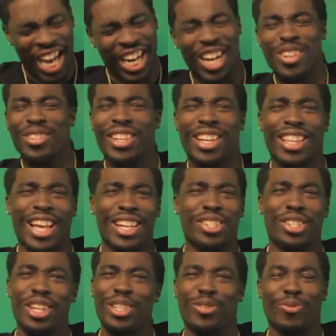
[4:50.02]
And I was like, that
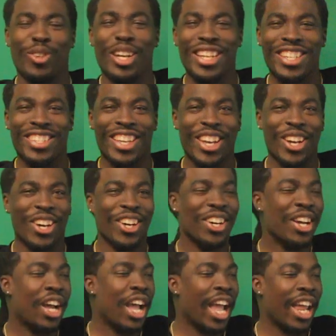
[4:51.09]
shit's funny as hell.
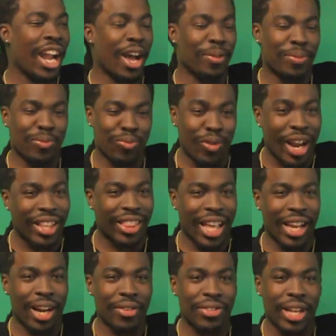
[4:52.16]
And I read
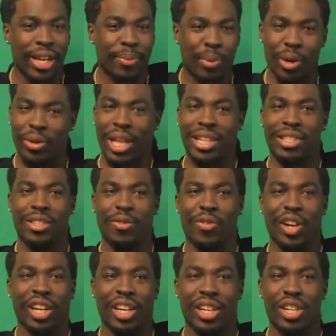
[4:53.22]
that and I was like, bro, that's the
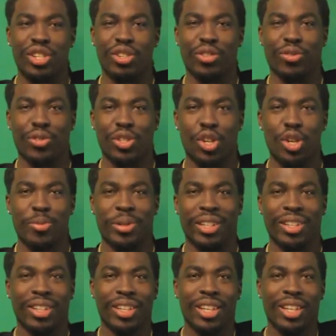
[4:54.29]
fucking initials for scuba.
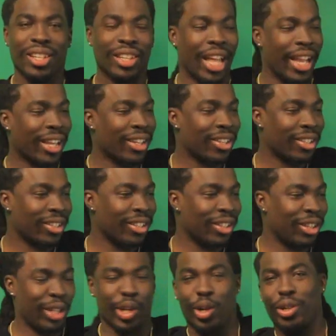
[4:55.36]
Like,
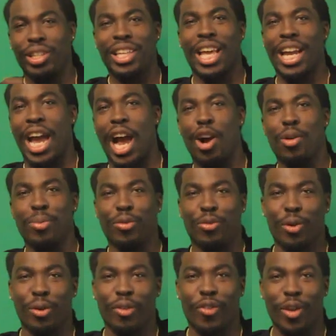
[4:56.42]
literally like an hour
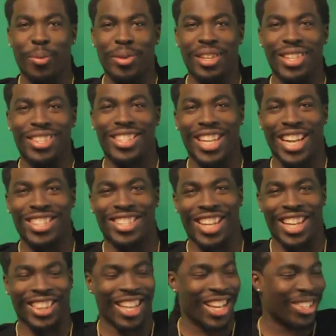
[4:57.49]
before we filmed this, I
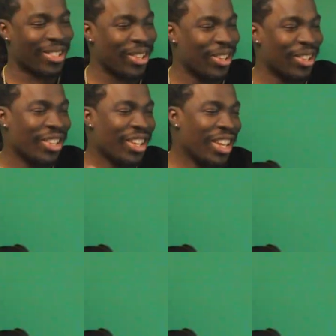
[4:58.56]
said that. So